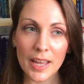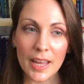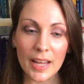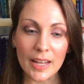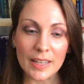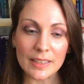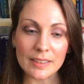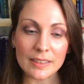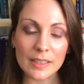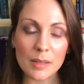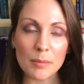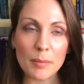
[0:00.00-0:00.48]

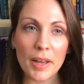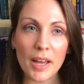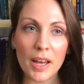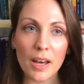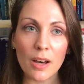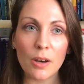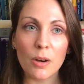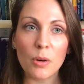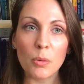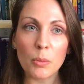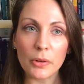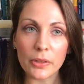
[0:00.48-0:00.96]
And
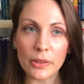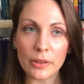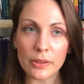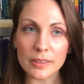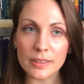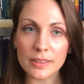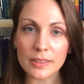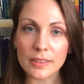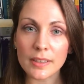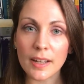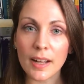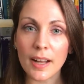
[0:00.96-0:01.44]
somehow with her
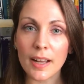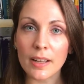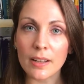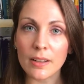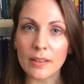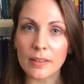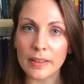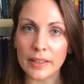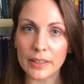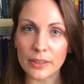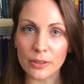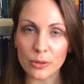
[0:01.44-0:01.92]

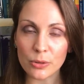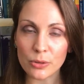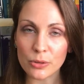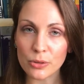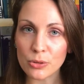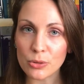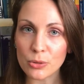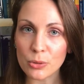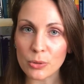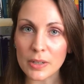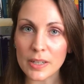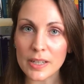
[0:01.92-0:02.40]
style and her
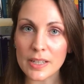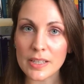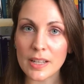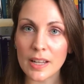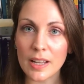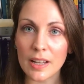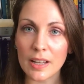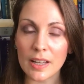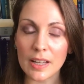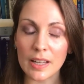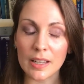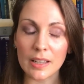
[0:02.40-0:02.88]

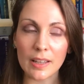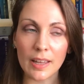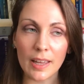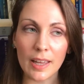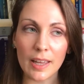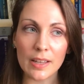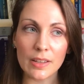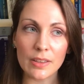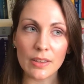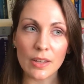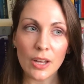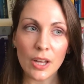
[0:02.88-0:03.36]
storytelling
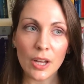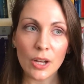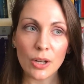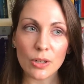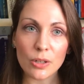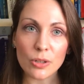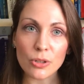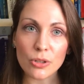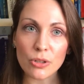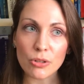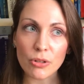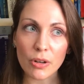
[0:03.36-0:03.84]
and
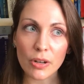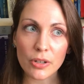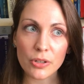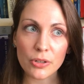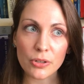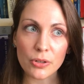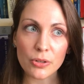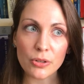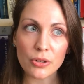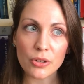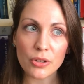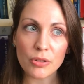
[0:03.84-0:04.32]
her
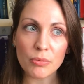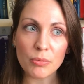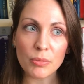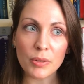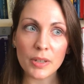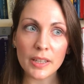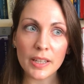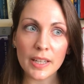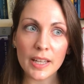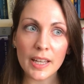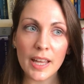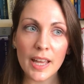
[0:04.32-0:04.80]
structure, she
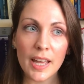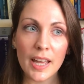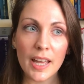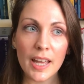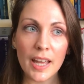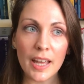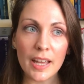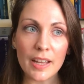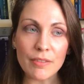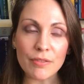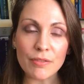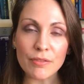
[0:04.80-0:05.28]
really
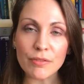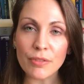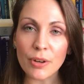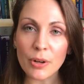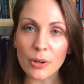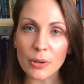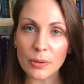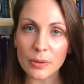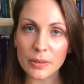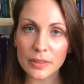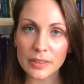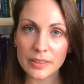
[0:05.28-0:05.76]

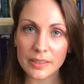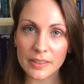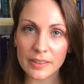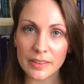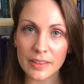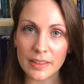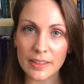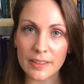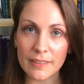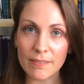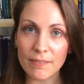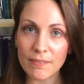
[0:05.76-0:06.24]
invokes
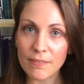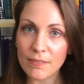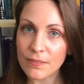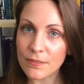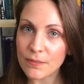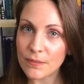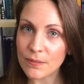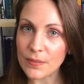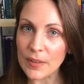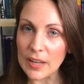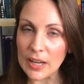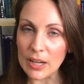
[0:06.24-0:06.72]
the
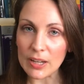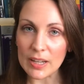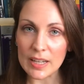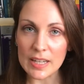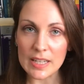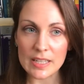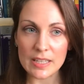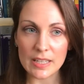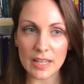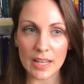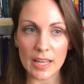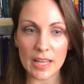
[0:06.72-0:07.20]

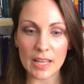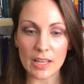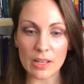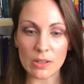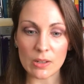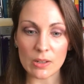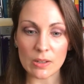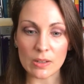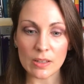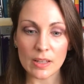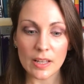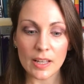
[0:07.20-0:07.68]
fairy
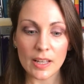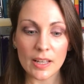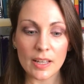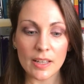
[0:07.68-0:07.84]
tale